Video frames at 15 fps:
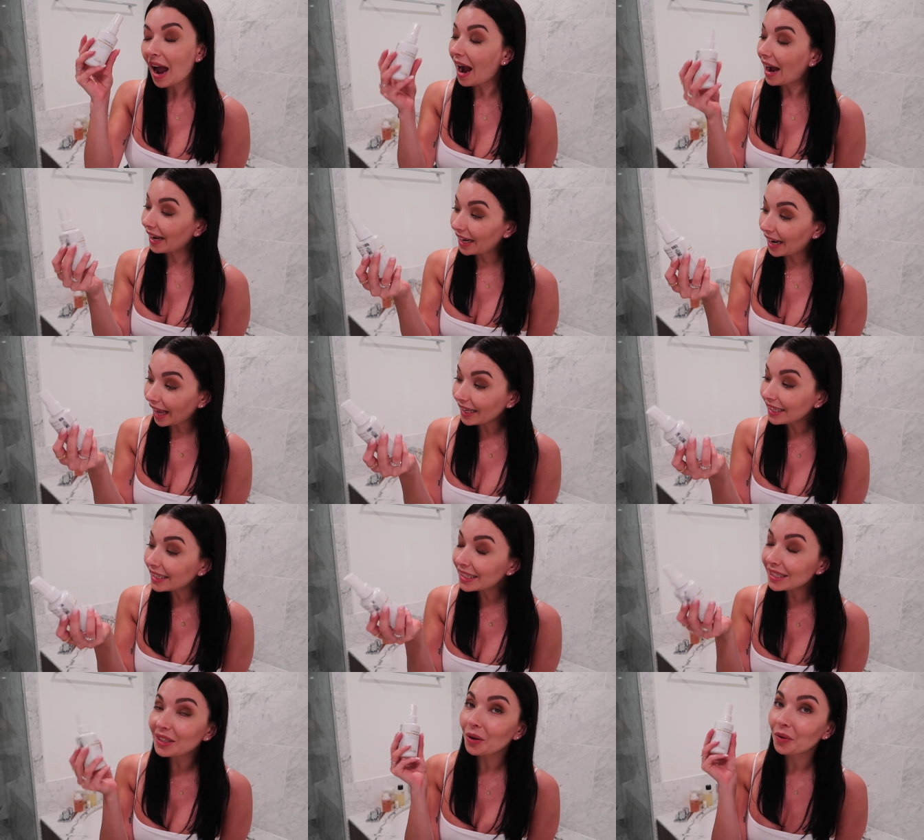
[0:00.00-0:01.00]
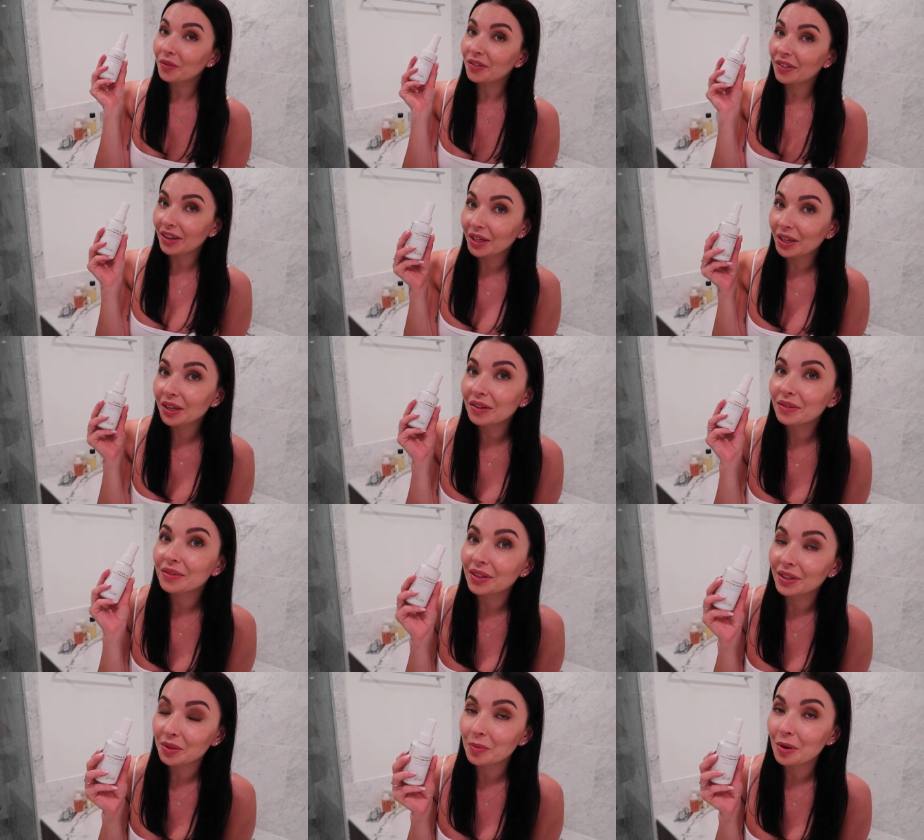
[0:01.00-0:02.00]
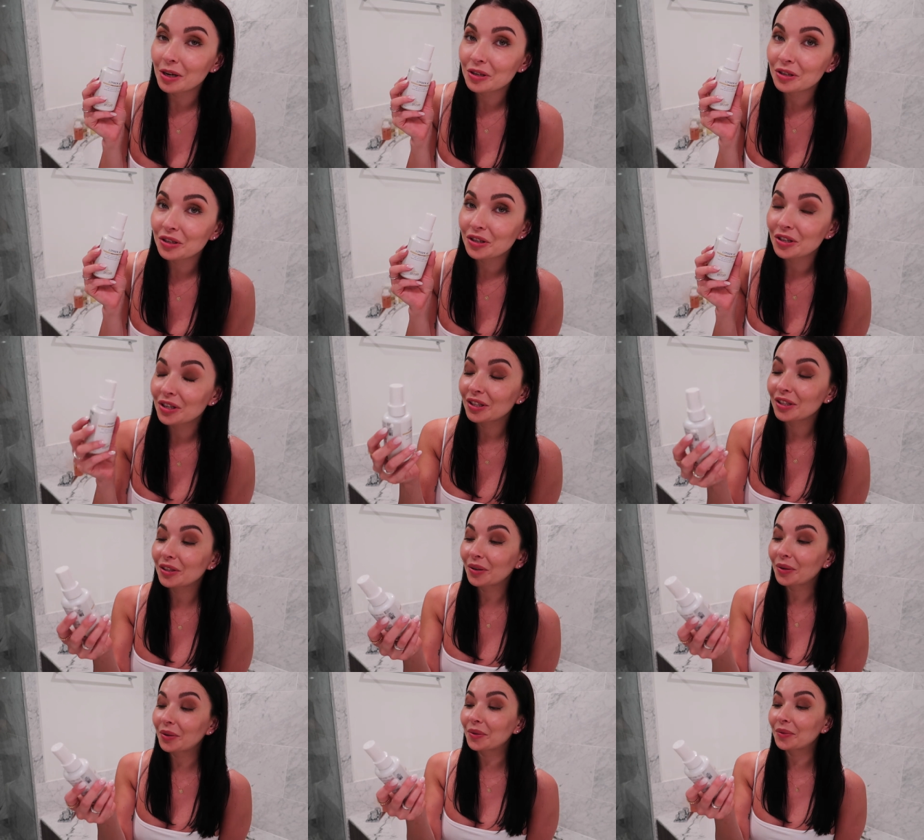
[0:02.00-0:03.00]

I like it very, very much. So